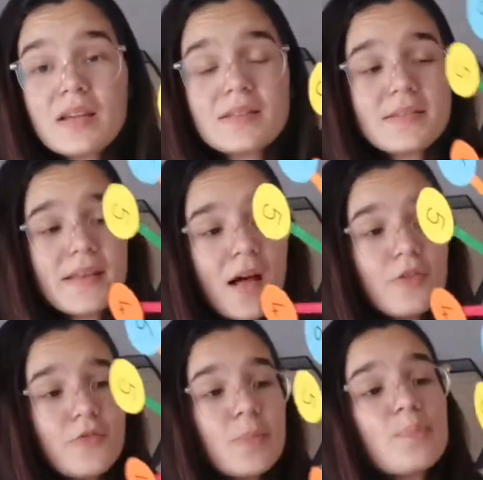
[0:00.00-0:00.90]

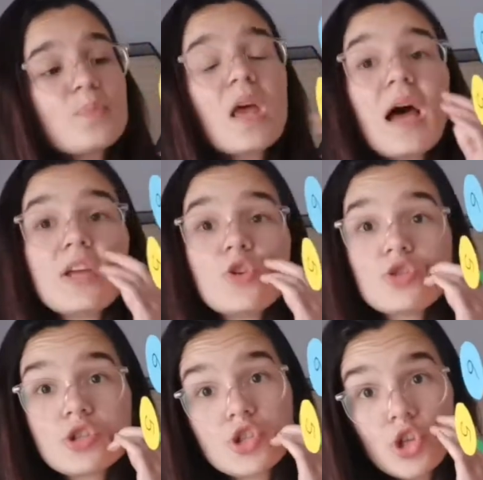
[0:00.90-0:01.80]
itself, I
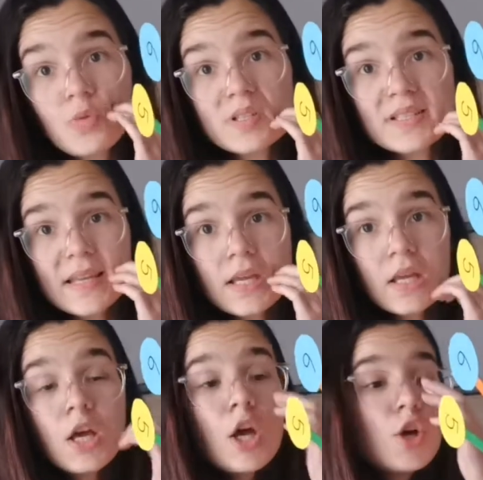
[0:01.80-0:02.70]
used a skewer stick.